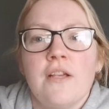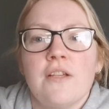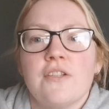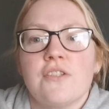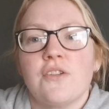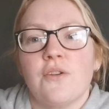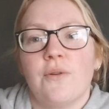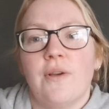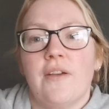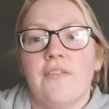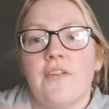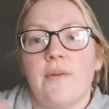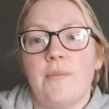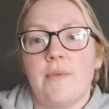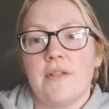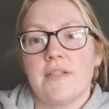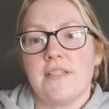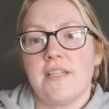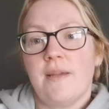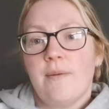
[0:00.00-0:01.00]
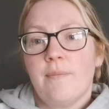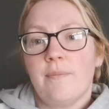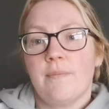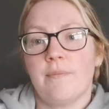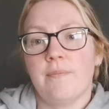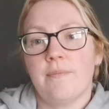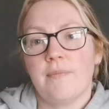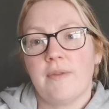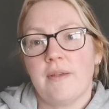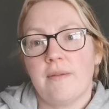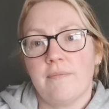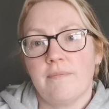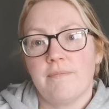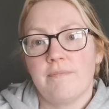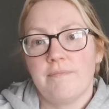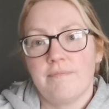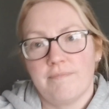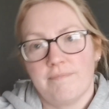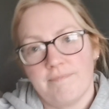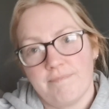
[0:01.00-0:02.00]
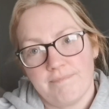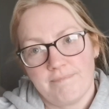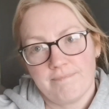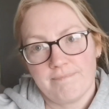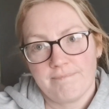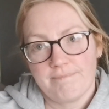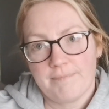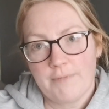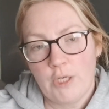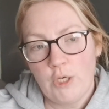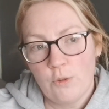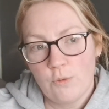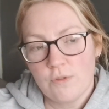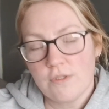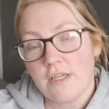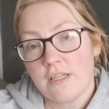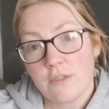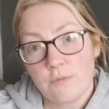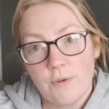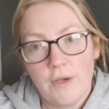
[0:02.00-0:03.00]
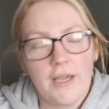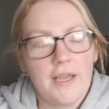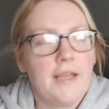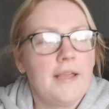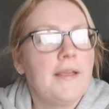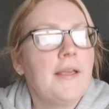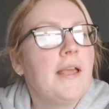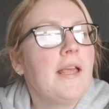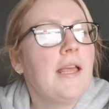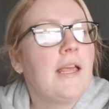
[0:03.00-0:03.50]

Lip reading: so if I'm in the same clothes, that's why.